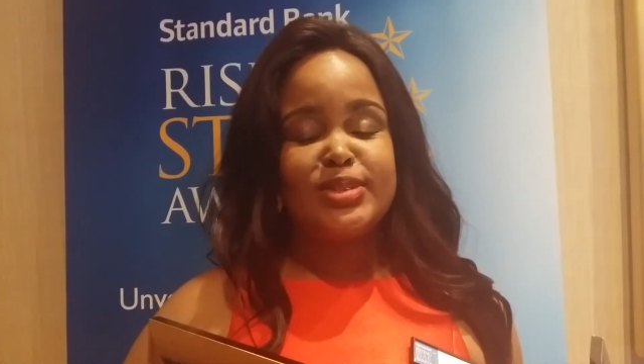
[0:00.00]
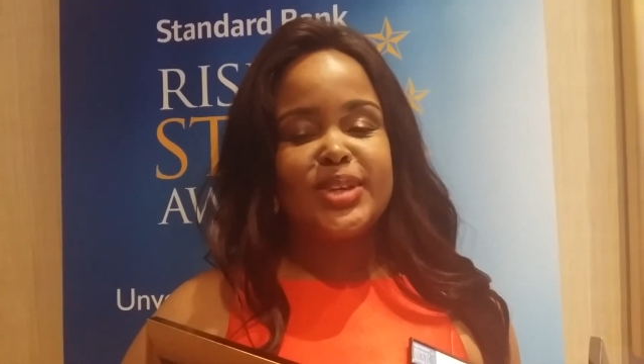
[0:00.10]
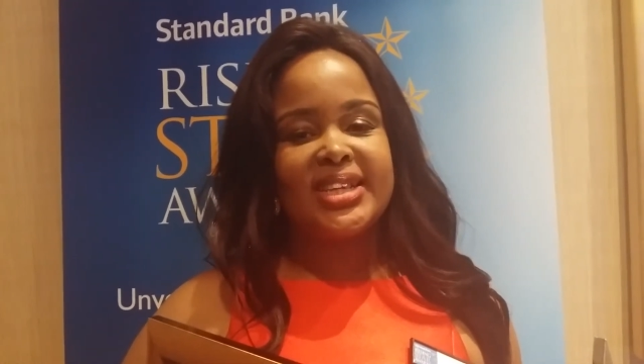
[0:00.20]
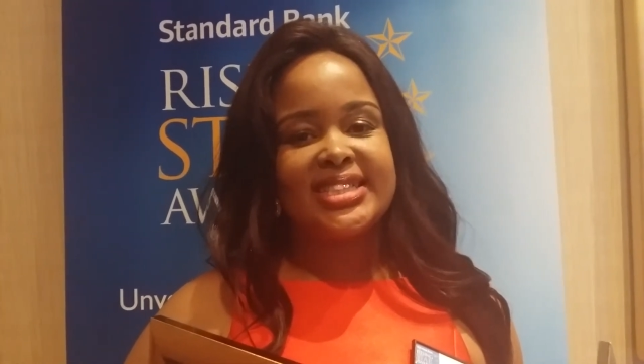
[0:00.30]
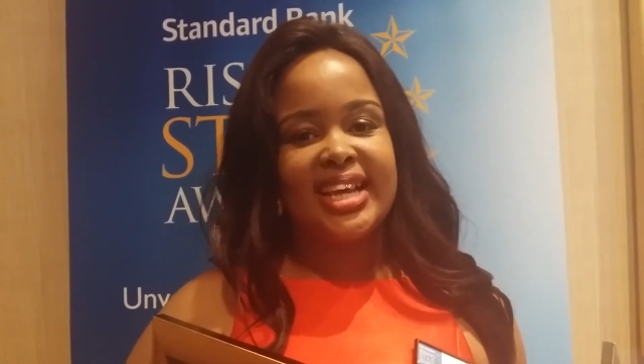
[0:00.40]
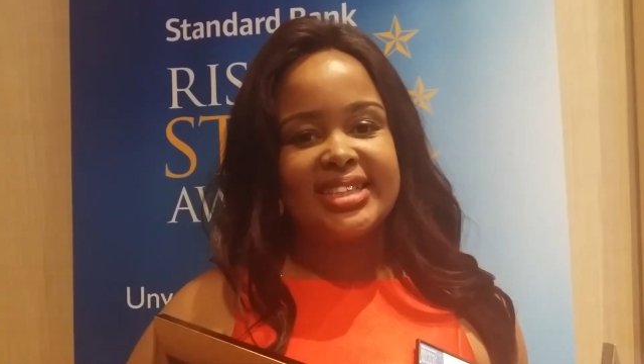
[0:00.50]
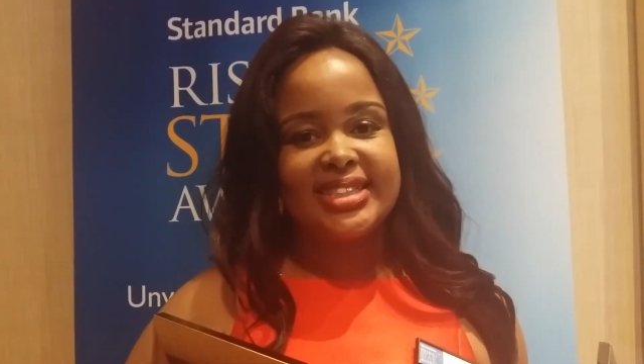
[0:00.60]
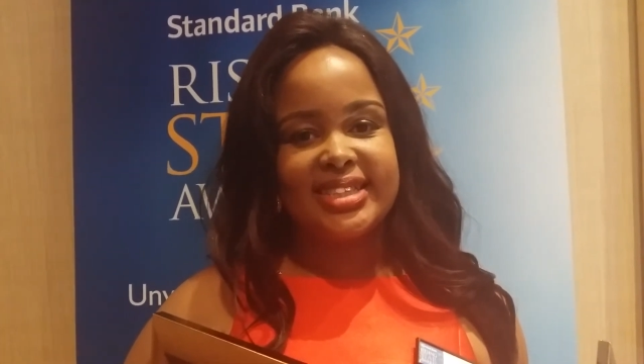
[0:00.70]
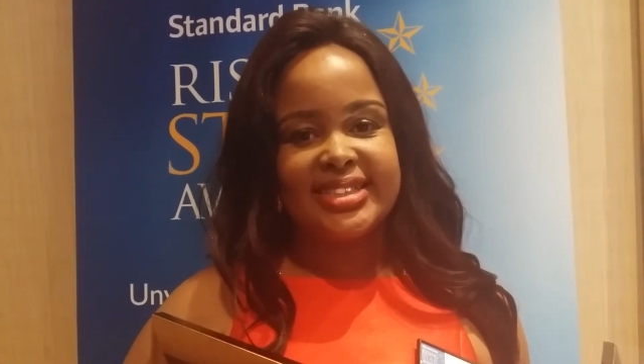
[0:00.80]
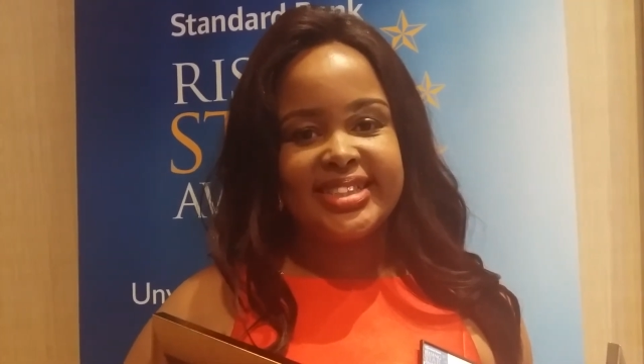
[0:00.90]
I'm so
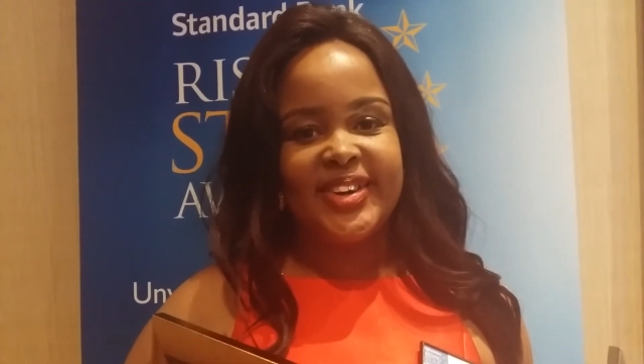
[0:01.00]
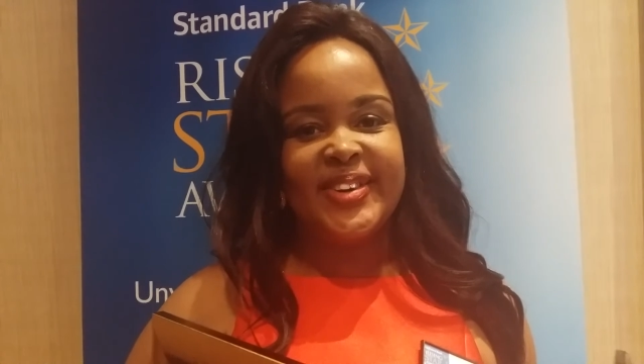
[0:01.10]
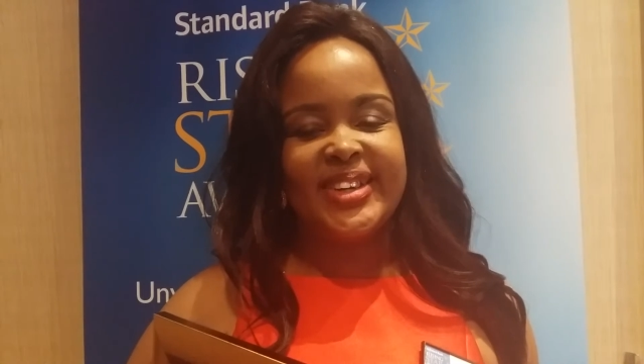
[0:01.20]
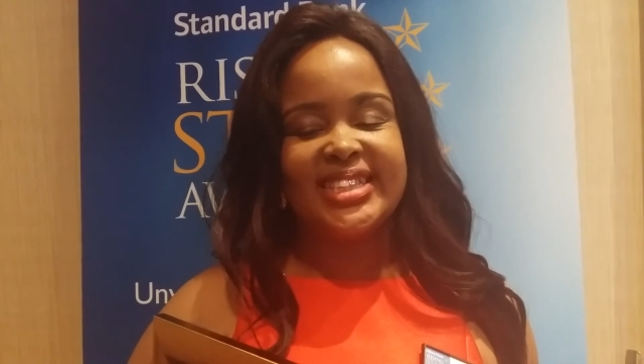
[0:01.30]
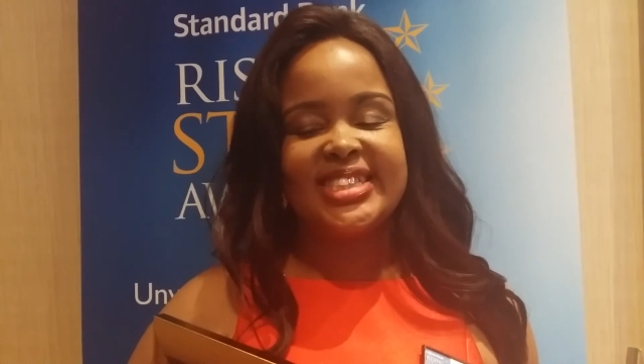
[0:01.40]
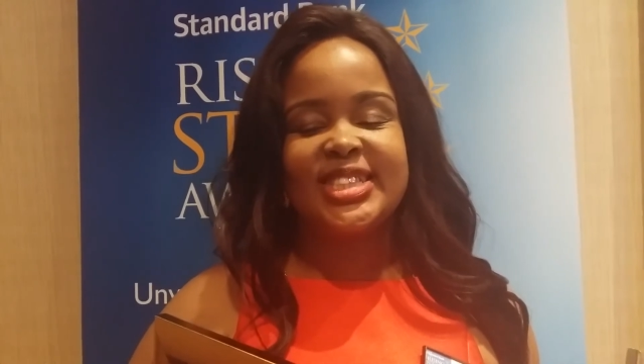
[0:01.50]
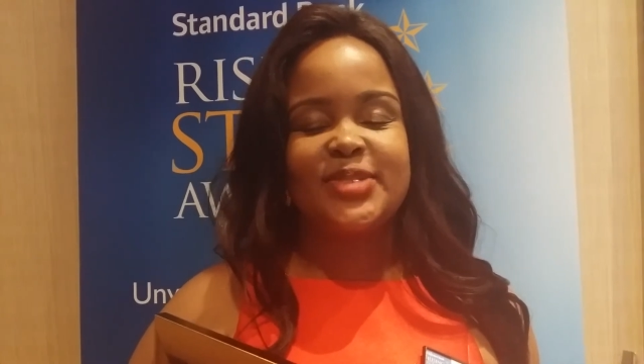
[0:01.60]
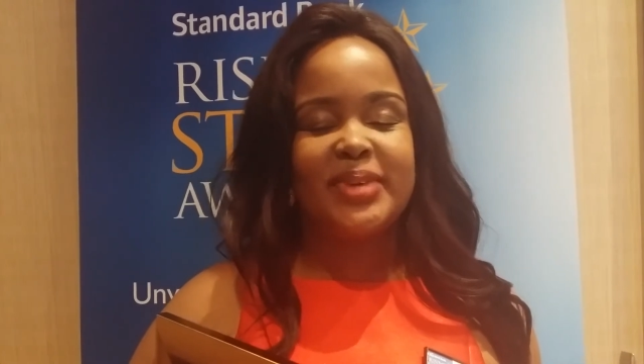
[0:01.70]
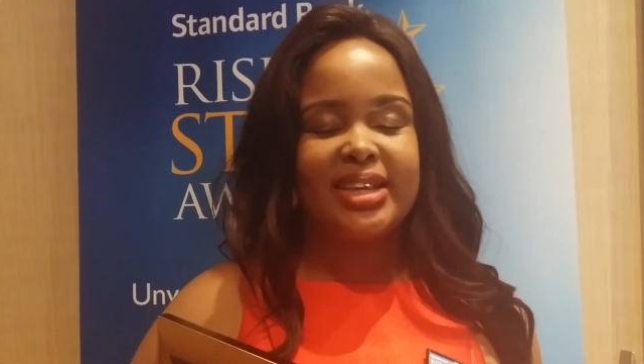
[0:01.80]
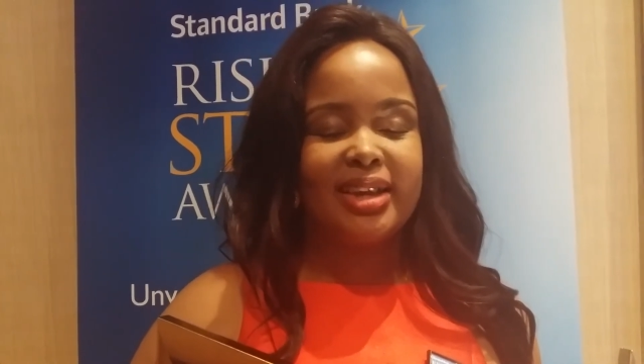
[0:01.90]
excited. Honestly
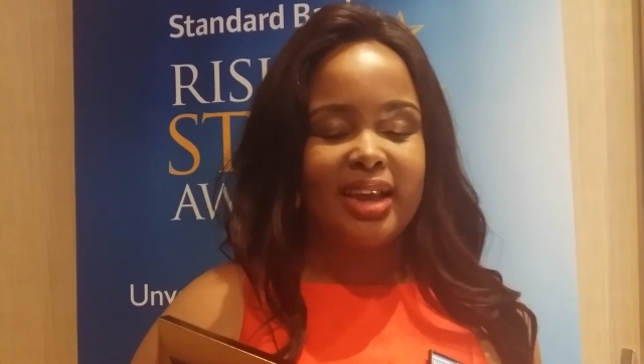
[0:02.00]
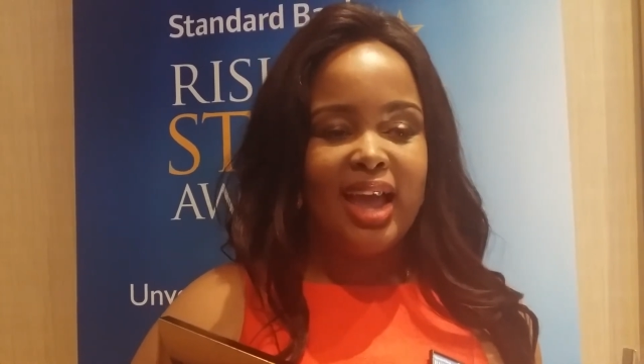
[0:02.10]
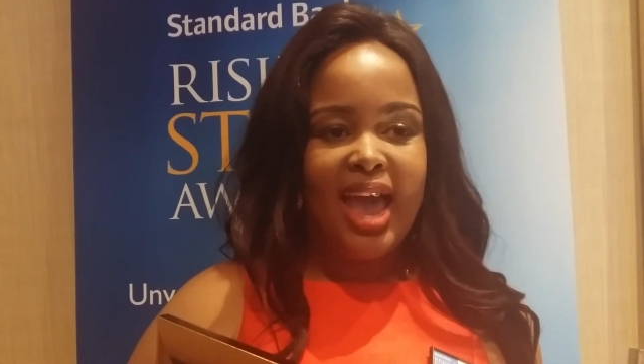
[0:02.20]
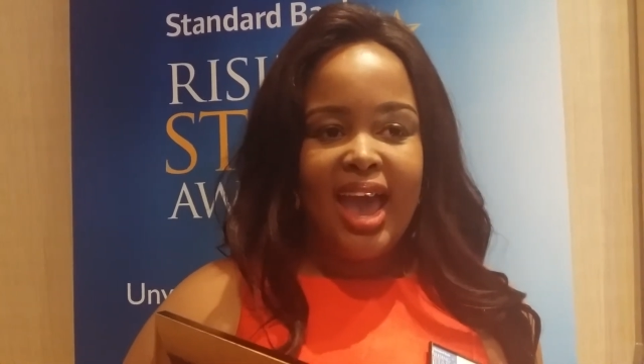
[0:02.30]
speaking,